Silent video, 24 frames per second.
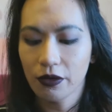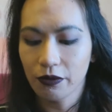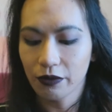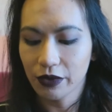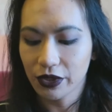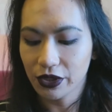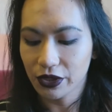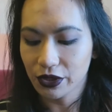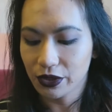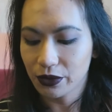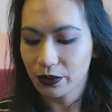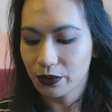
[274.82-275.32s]

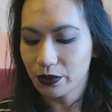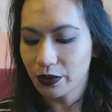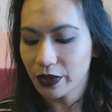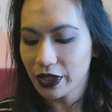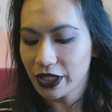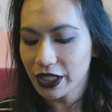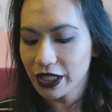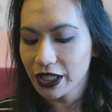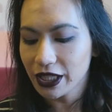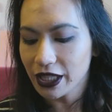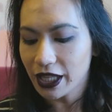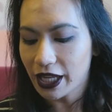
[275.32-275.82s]
which is
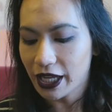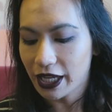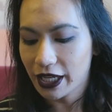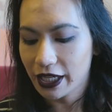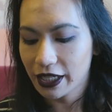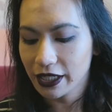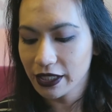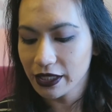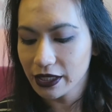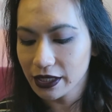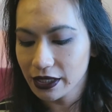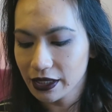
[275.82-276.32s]
really
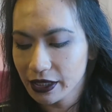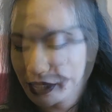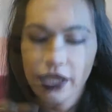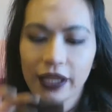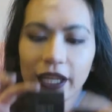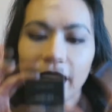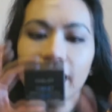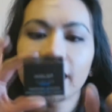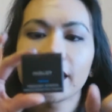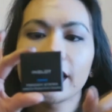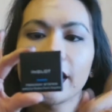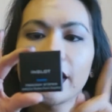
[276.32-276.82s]
nice.
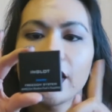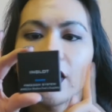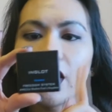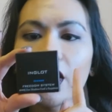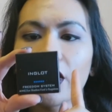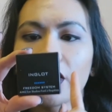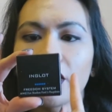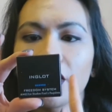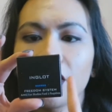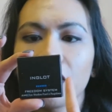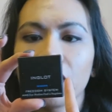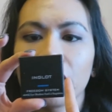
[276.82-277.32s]
Next, I got
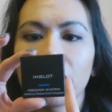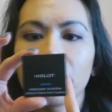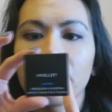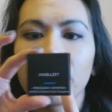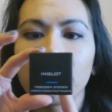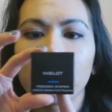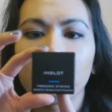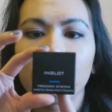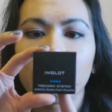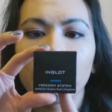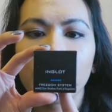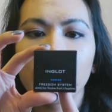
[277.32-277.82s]
another
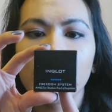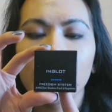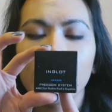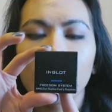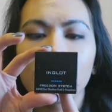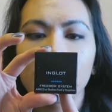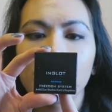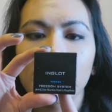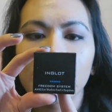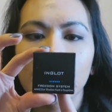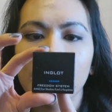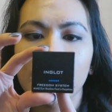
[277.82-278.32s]

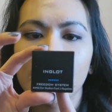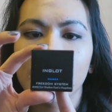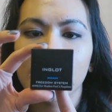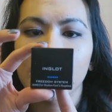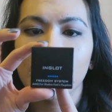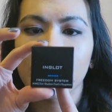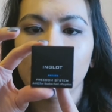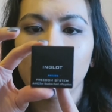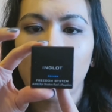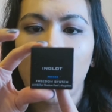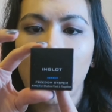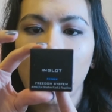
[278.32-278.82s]
Freedom
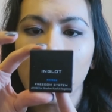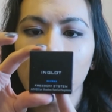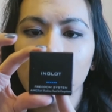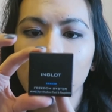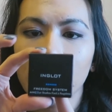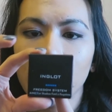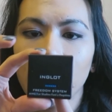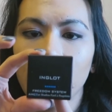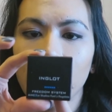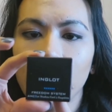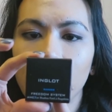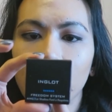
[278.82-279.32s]
System
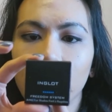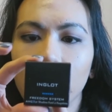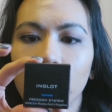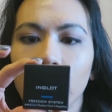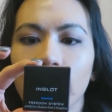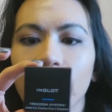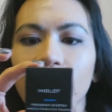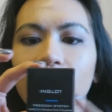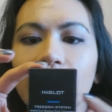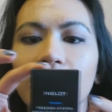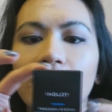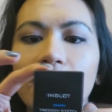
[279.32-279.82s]

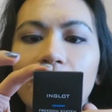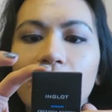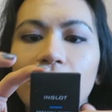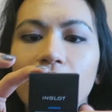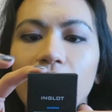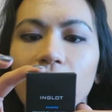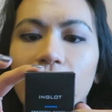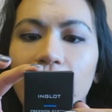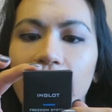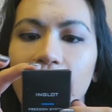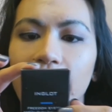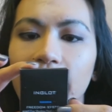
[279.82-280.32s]
eyeshadow in
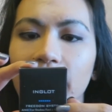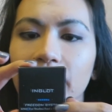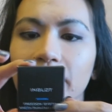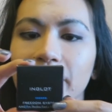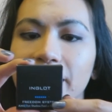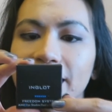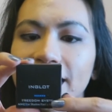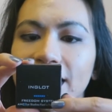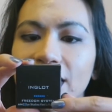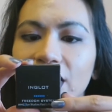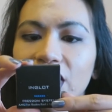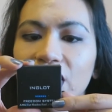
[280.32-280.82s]
the
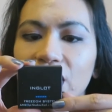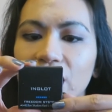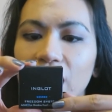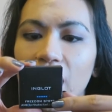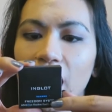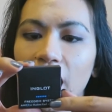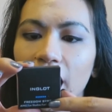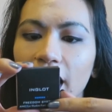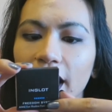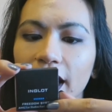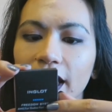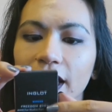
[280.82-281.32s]
AMC
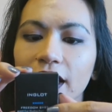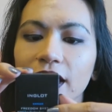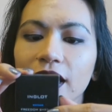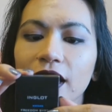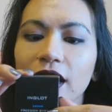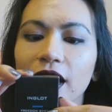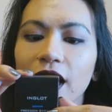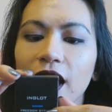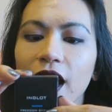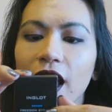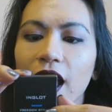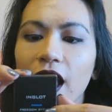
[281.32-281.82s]
Shine,
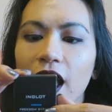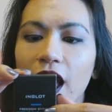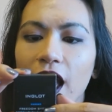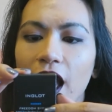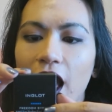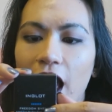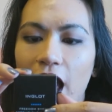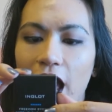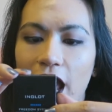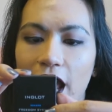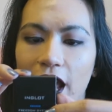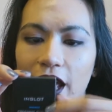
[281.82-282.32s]

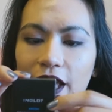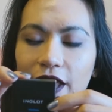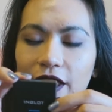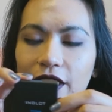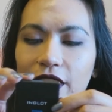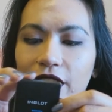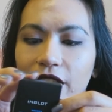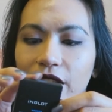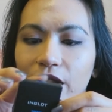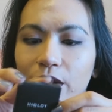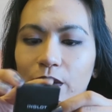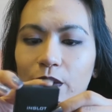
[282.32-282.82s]
and
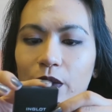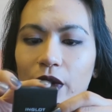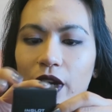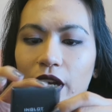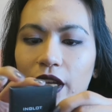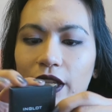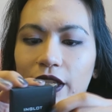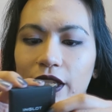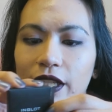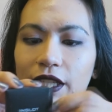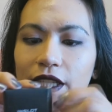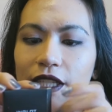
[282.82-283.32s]
this
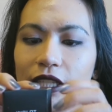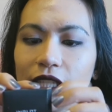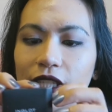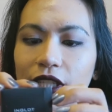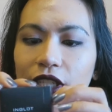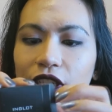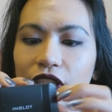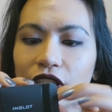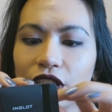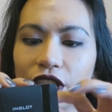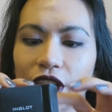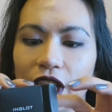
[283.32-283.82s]
one is in
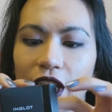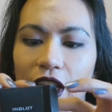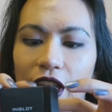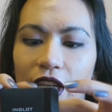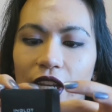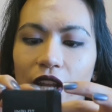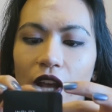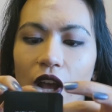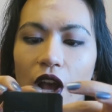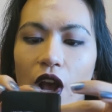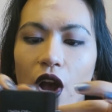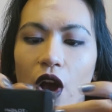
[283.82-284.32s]
the
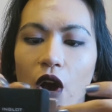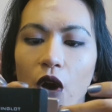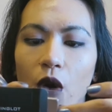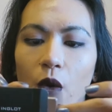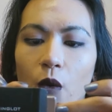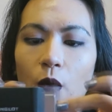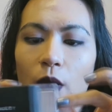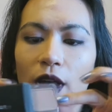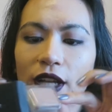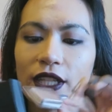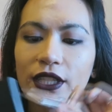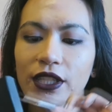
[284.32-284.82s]
shade
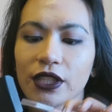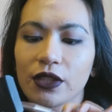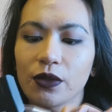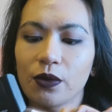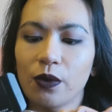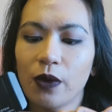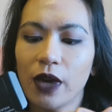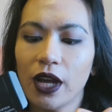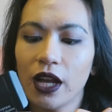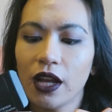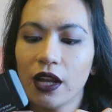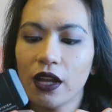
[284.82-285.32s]

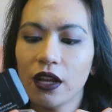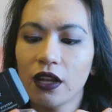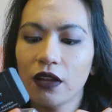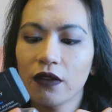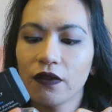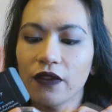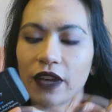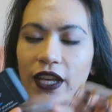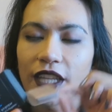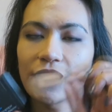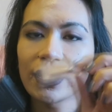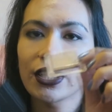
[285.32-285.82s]

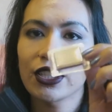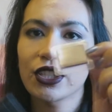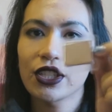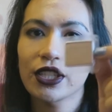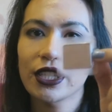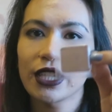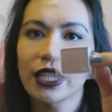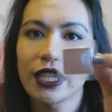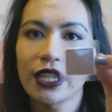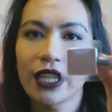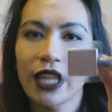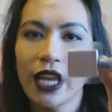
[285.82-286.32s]
112, and it's
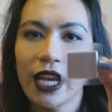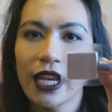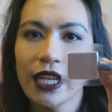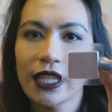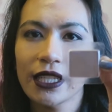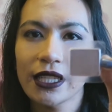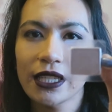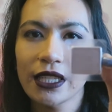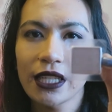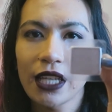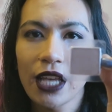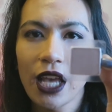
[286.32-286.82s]
just a
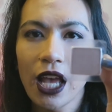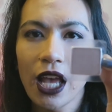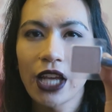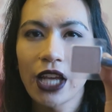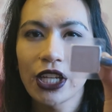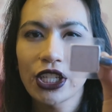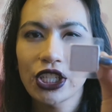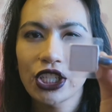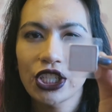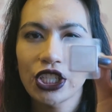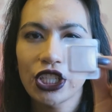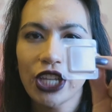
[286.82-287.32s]
nice
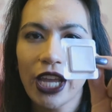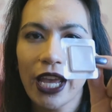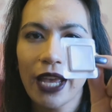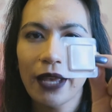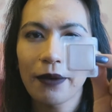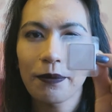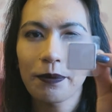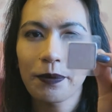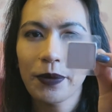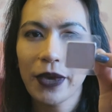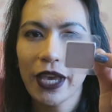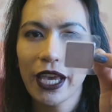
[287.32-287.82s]

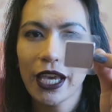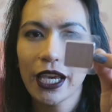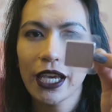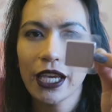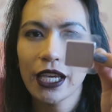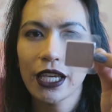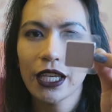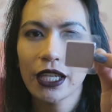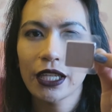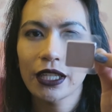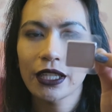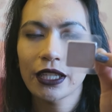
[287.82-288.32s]

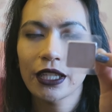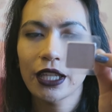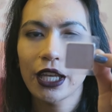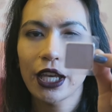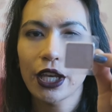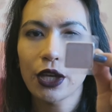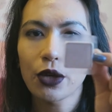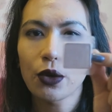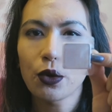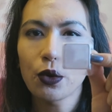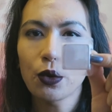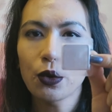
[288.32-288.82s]
champagne,
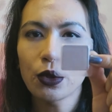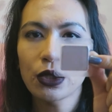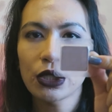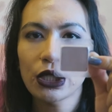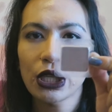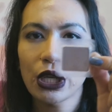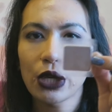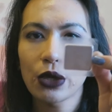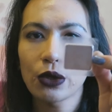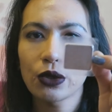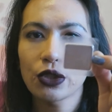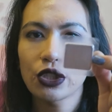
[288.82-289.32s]
like cool
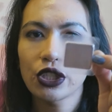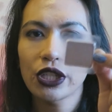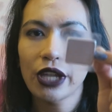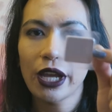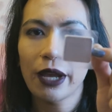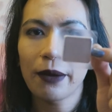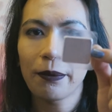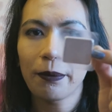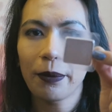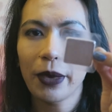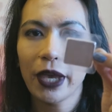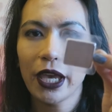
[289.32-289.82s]
toned
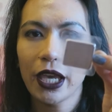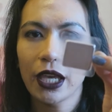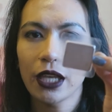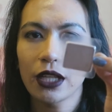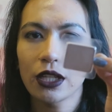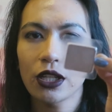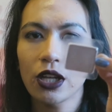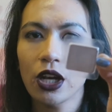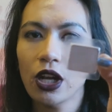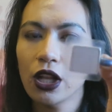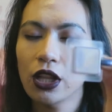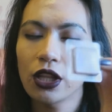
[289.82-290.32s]

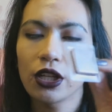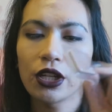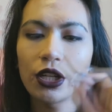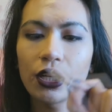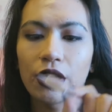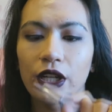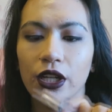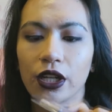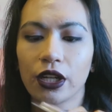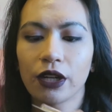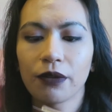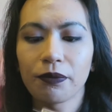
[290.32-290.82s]
champagne
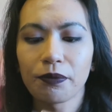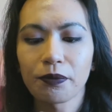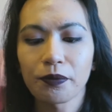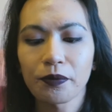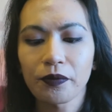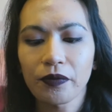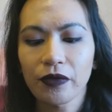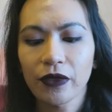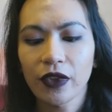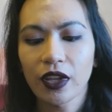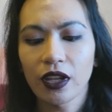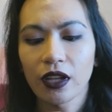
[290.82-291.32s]
color,
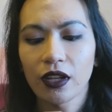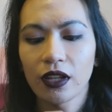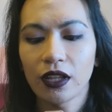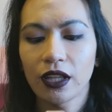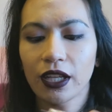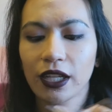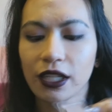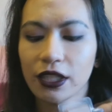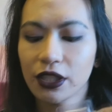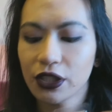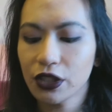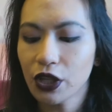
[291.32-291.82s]

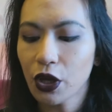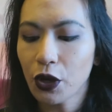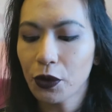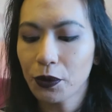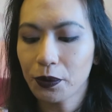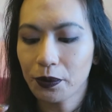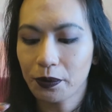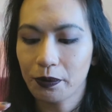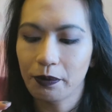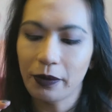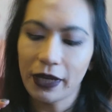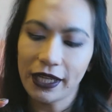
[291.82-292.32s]
like a
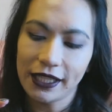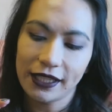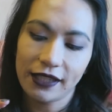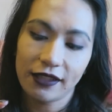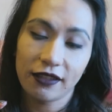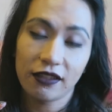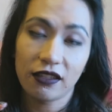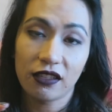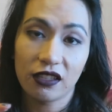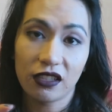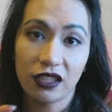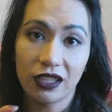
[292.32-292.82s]
taupe
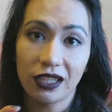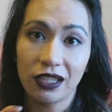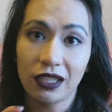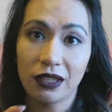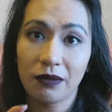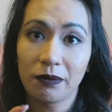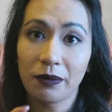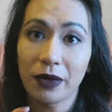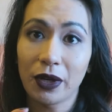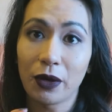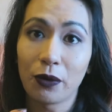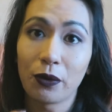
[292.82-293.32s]
basically,
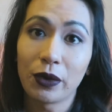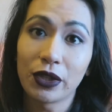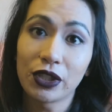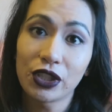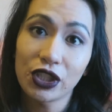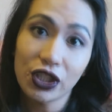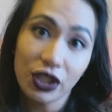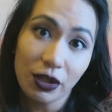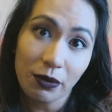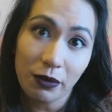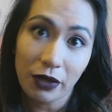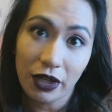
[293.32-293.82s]
but with
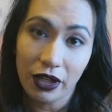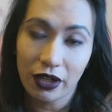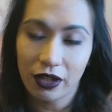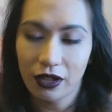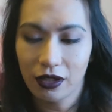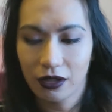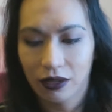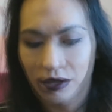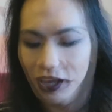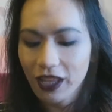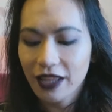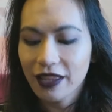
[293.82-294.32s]
shimmer.
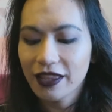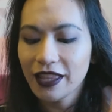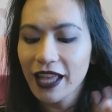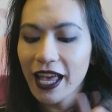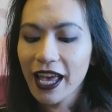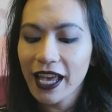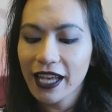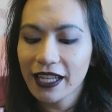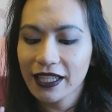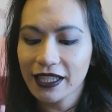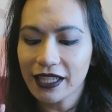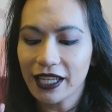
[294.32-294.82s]

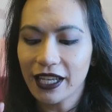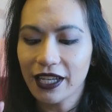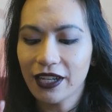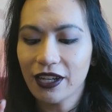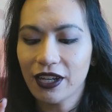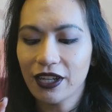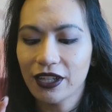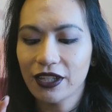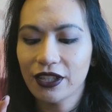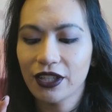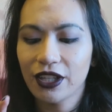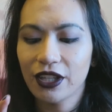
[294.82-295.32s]
Next, I
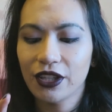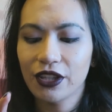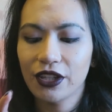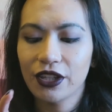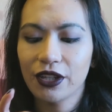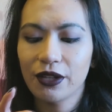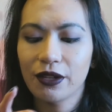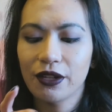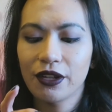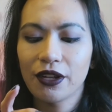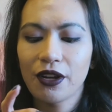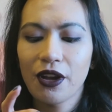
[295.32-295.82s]
got
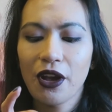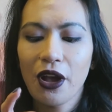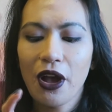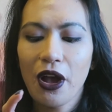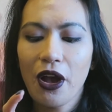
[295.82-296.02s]
another